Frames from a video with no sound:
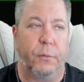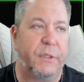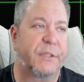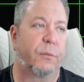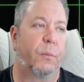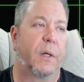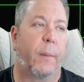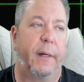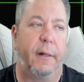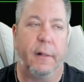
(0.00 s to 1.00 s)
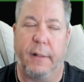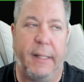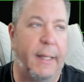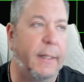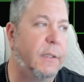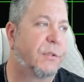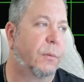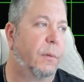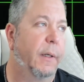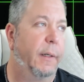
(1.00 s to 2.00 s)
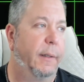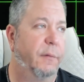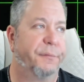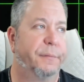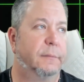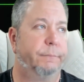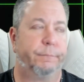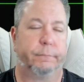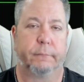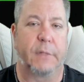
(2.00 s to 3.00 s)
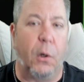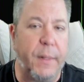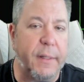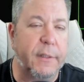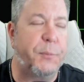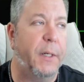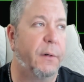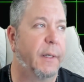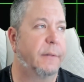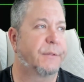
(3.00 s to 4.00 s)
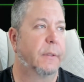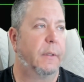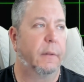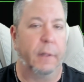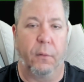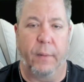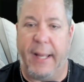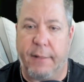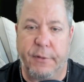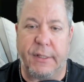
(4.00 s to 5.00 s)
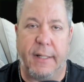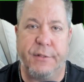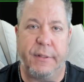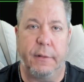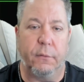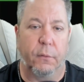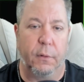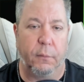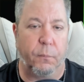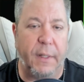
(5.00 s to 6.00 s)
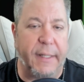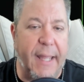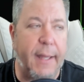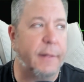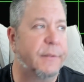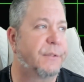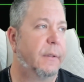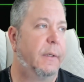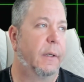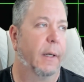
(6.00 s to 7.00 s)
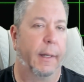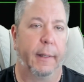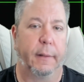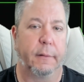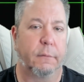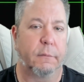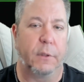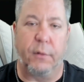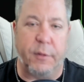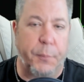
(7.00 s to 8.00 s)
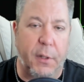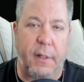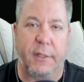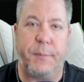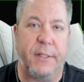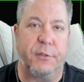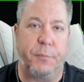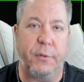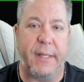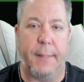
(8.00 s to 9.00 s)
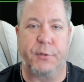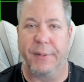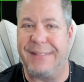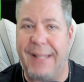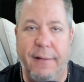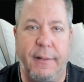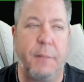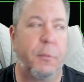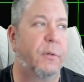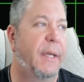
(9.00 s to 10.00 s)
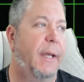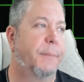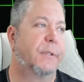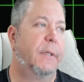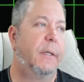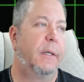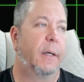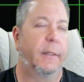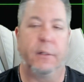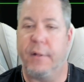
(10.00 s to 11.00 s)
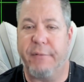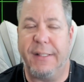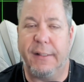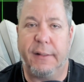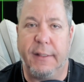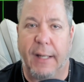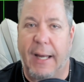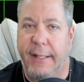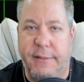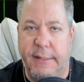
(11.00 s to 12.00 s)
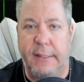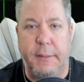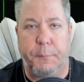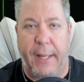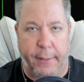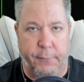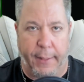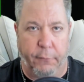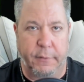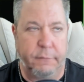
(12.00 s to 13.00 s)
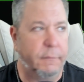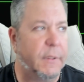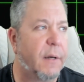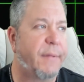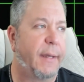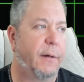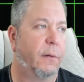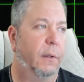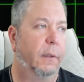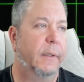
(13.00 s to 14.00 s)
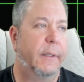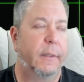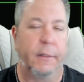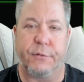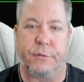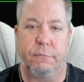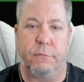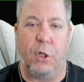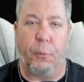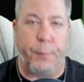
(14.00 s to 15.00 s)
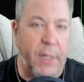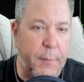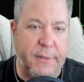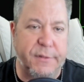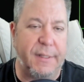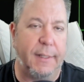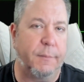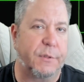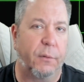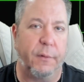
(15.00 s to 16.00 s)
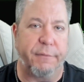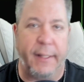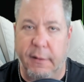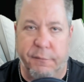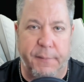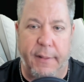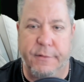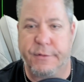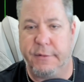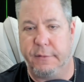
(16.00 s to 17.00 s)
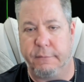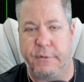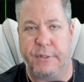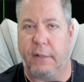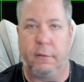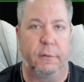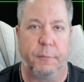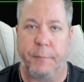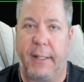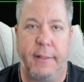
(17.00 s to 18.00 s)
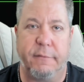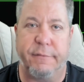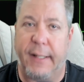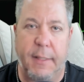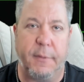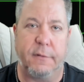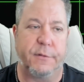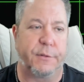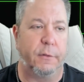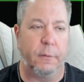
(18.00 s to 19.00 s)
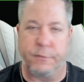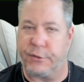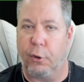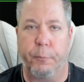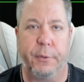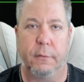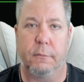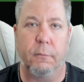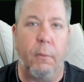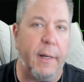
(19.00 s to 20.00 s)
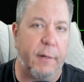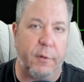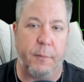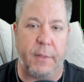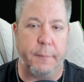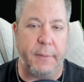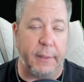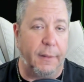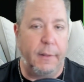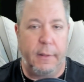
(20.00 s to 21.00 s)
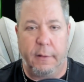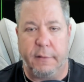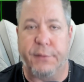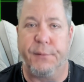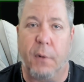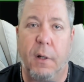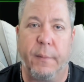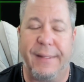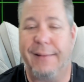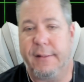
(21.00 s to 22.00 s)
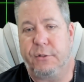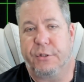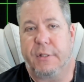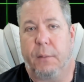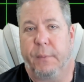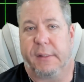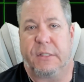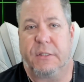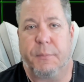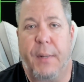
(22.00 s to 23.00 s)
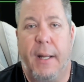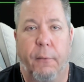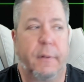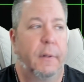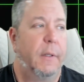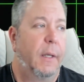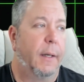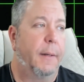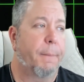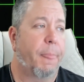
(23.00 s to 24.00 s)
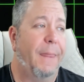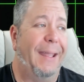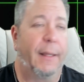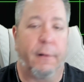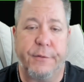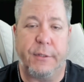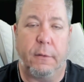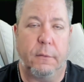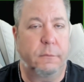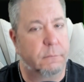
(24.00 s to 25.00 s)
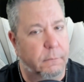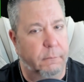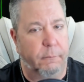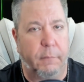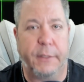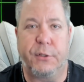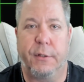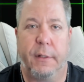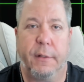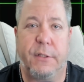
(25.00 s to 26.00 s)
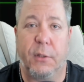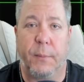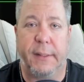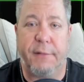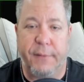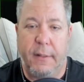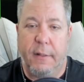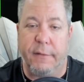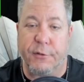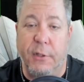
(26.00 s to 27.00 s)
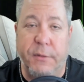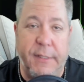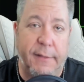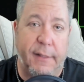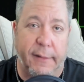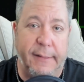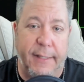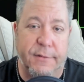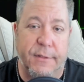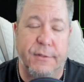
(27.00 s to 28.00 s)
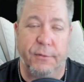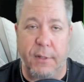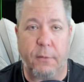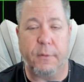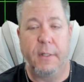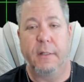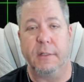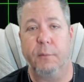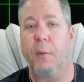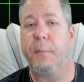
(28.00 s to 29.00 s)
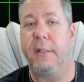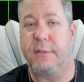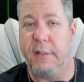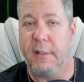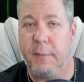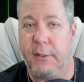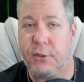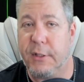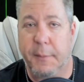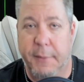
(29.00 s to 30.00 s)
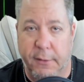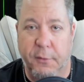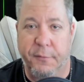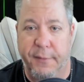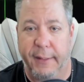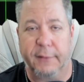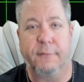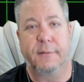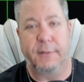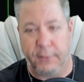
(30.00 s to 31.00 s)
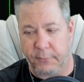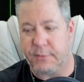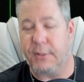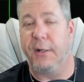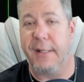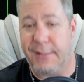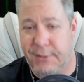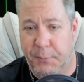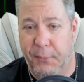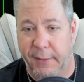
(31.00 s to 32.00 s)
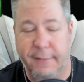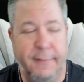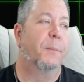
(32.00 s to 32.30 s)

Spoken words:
Does it require any sort of coding experience, no advertising or running ads? You don't have to put on expensive boot camps or attend any boot camps. You don't even need any IT background. None of that at all. There's no pyramid schemes, no inviting friends to sell or buy vitamins or soap or whatever it might be. Nothing wrong with that. That's just not what this is about. And also, much to your relief, there's no TikTok dances. So no, you won't be seeing me shaking my groove thing. So sorry to disappoint.